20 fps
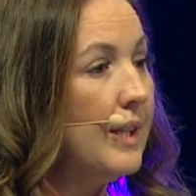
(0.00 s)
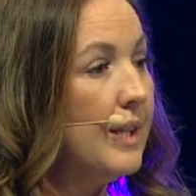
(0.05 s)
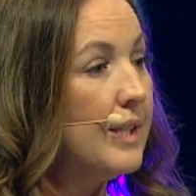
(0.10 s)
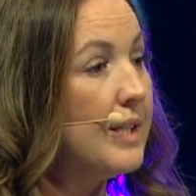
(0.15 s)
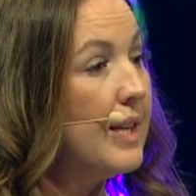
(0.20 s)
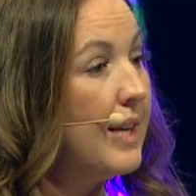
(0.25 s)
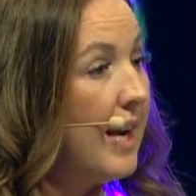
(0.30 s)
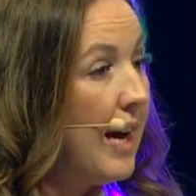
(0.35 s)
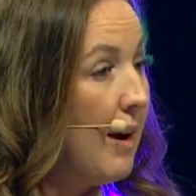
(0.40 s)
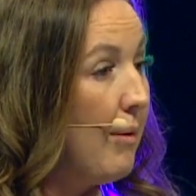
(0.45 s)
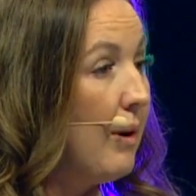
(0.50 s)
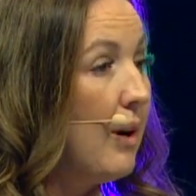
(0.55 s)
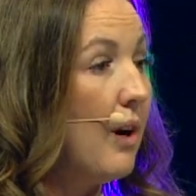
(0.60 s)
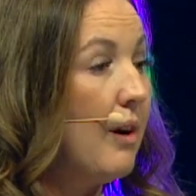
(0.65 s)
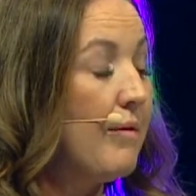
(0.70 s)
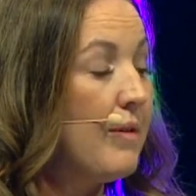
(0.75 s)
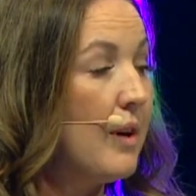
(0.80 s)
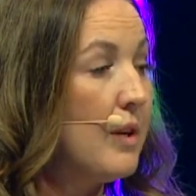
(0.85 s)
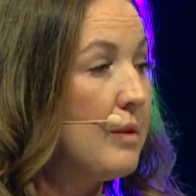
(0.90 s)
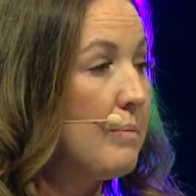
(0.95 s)
So now a lot
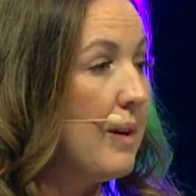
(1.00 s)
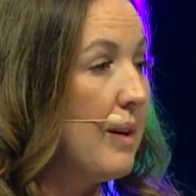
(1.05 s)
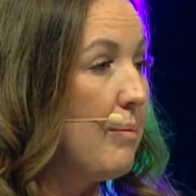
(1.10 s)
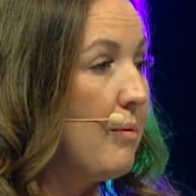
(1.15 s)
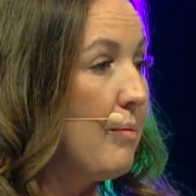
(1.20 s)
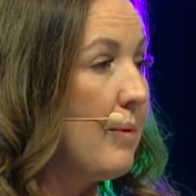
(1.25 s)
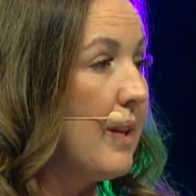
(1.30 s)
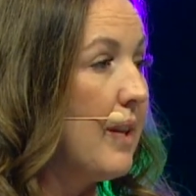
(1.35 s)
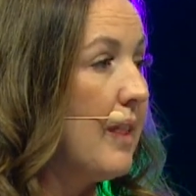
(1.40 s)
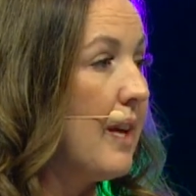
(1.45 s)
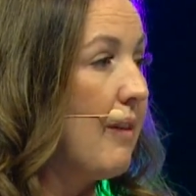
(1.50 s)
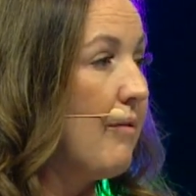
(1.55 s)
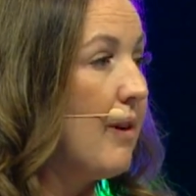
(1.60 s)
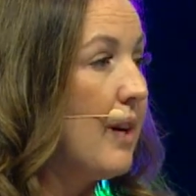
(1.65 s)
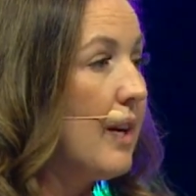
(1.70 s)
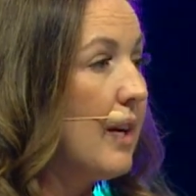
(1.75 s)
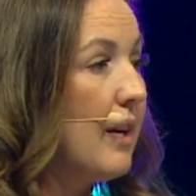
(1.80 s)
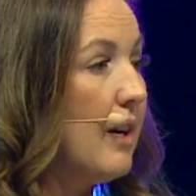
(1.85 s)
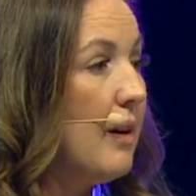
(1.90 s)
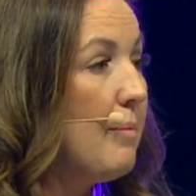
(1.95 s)
of those people within that
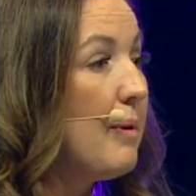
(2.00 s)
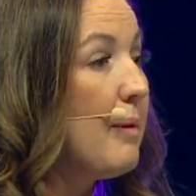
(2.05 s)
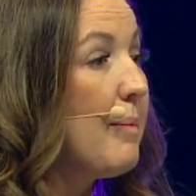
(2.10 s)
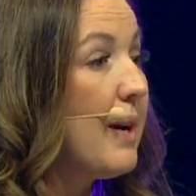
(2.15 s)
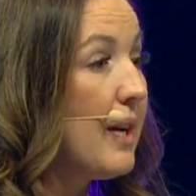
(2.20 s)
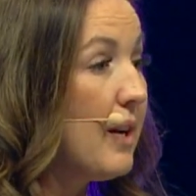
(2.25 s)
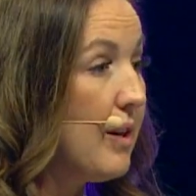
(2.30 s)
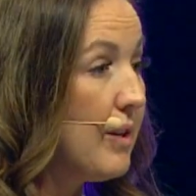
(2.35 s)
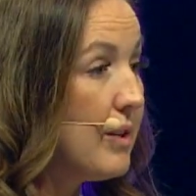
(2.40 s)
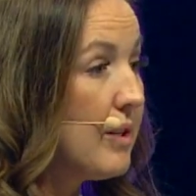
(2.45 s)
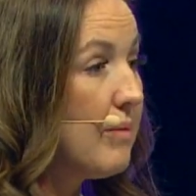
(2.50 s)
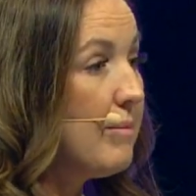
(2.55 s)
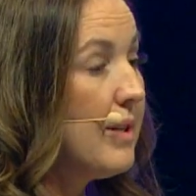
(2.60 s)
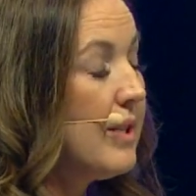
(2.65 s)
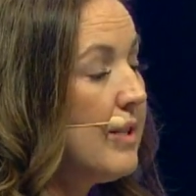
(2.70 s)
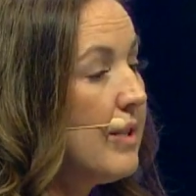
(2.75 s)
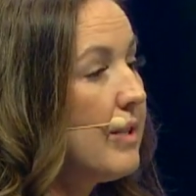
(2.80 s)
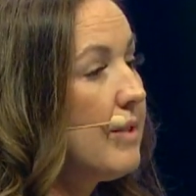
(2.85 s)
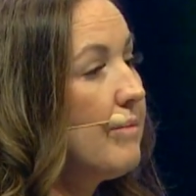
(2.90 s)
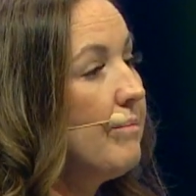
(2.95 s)
running club are my
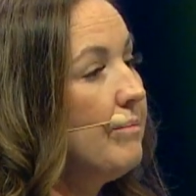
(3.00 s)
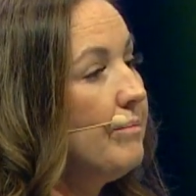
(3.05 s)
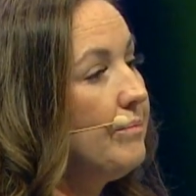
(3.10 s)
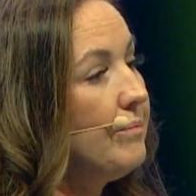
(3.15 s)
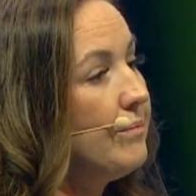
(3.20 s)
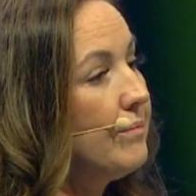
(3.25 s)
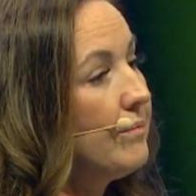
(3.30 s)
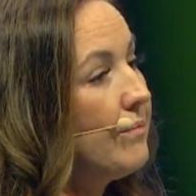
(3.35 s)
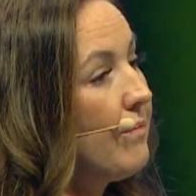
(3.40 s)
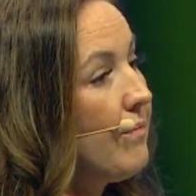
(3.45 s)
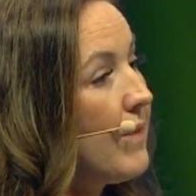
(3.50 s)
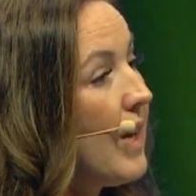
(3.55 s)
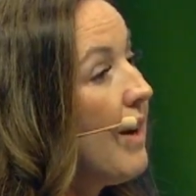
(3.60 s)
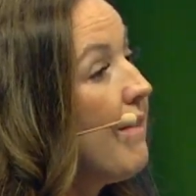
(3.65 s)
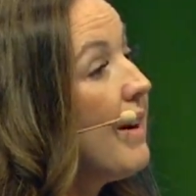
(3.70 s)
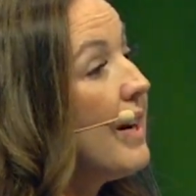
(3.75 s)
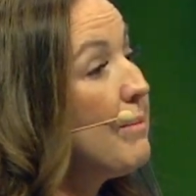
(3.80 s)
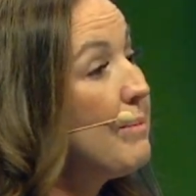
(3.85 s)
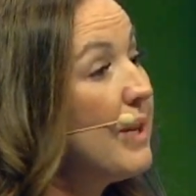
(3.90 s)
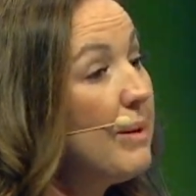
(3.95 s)
customers. I've
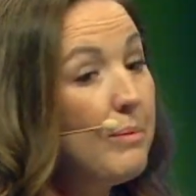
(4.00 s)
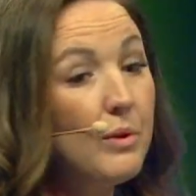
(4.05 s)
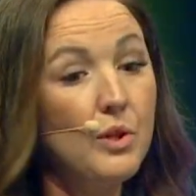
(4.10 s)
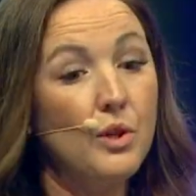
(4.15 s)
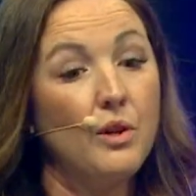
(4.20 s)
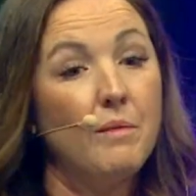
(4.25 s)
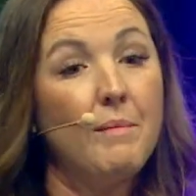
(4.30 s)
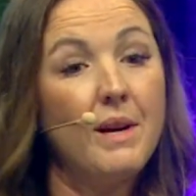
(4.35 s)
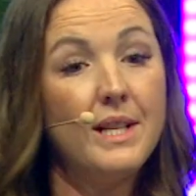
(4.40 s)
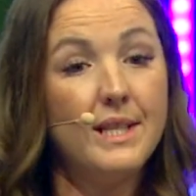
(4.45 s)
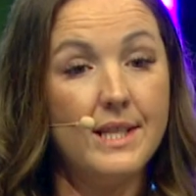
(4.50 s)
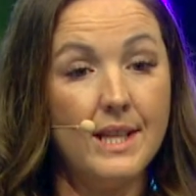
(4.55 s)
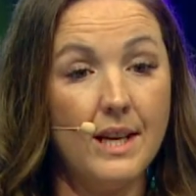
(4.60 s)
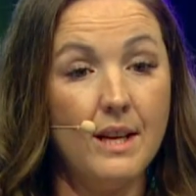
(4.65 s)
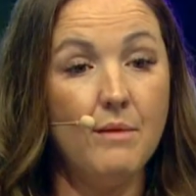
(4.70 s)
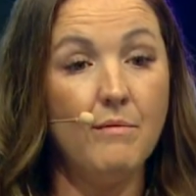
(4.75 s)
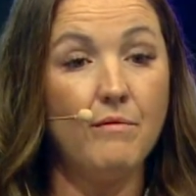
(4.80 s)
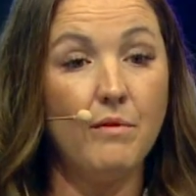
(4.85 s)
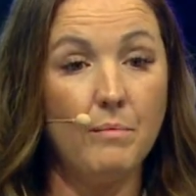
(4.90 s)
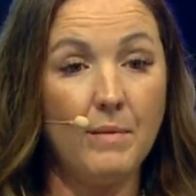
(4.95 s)
had people join my
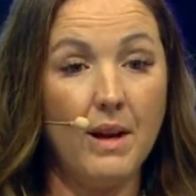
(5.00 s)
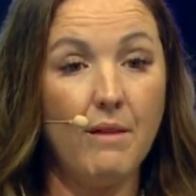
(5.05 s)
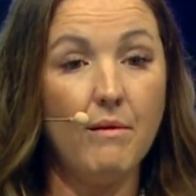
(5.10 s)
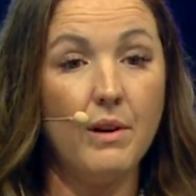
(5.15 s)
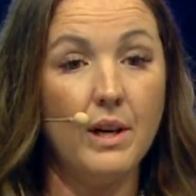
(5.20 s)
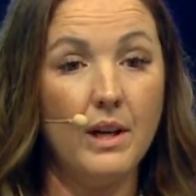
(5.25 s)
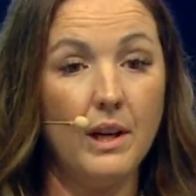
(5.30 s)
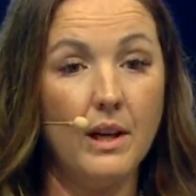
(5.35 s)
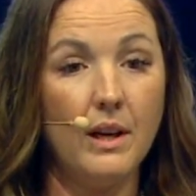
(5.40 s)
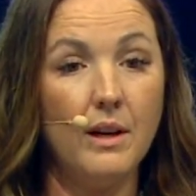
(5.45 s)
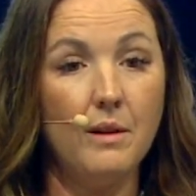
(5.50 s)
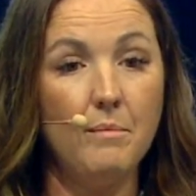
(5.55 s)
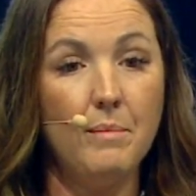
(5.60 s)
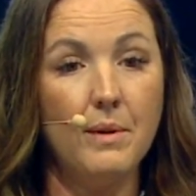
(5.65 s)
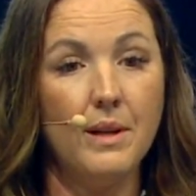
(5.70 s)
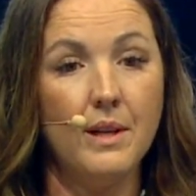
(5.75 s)
team from that running club,